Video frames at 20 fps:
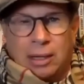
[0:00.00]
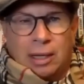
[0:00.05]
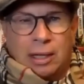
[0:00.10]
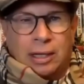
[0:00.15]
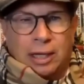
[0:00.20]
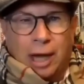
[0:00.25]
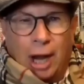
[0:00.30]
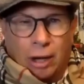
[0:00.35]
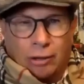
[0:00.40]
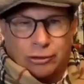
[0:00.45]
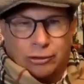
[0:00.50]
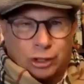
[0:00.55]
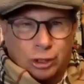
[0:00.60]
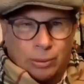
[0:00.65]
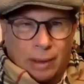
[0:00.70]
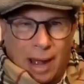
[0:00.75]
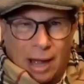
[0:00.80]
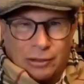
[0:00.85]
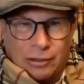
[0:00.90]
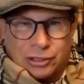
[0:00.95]
2
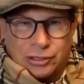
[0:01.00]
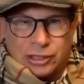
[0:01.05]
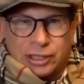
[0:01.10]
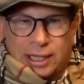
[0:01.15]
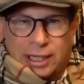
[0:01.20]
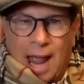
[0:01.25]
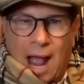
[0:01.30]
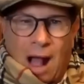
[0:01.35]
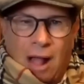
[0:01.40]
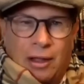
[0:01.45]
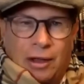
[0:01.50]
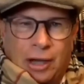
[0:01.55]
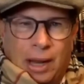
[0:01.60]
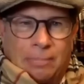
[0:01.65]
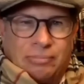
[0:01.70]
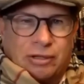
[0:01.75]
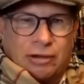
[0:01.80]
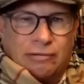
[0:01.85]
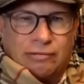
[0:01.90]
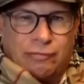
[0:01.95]
ounces a gallon
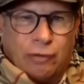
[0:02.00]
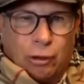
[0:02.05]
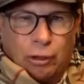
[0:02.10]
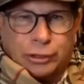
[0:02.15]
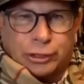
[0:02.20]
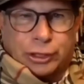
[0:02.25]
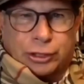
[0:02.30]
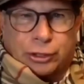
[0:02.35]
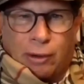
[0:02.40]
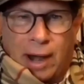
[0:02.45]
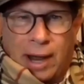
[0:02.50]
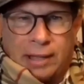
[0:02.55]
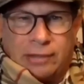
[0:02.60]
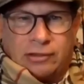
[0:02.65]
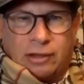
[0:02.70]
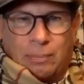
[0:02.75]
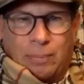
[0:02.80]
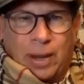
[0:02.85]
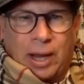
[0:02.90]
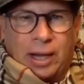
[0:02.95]
up to full strength,
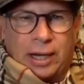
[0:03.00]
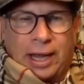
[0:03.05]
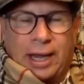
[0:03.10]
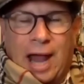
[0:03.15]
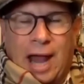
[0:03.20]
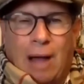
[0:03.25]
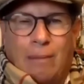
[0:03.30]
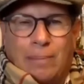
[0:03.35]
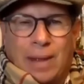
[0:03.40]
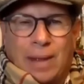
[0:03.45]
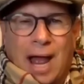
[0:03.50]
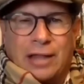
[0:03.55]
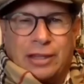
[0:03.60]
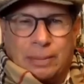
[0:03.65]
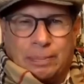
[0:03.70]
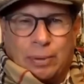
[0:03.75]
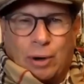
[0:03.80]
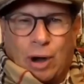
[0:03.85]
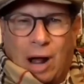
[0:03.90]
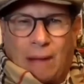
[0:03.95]
depending on how bad the
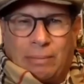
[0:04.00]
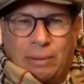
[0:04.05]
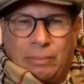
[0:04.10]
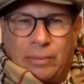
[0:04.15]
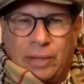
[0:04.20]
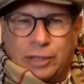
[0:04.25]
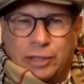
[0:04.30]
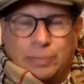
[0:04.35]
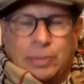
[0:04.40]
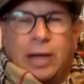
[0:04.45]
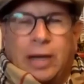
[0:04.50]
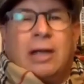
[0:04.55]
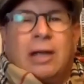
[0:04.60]
problem is. But